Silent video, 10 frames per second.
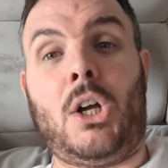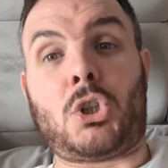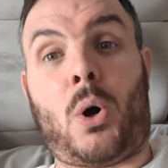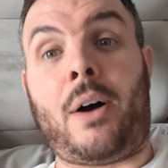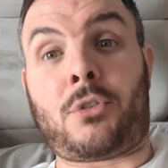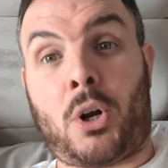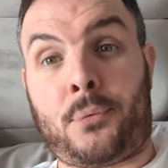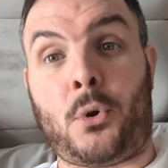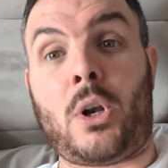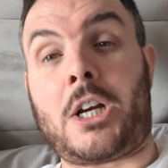So I've got a
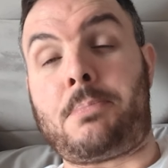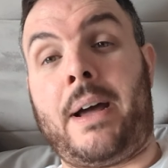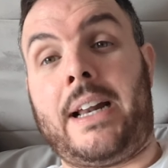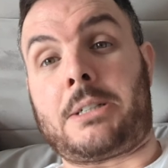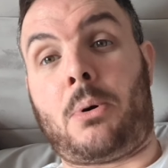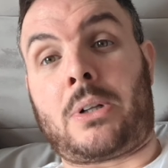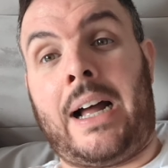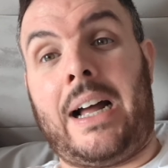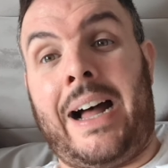full experience about that.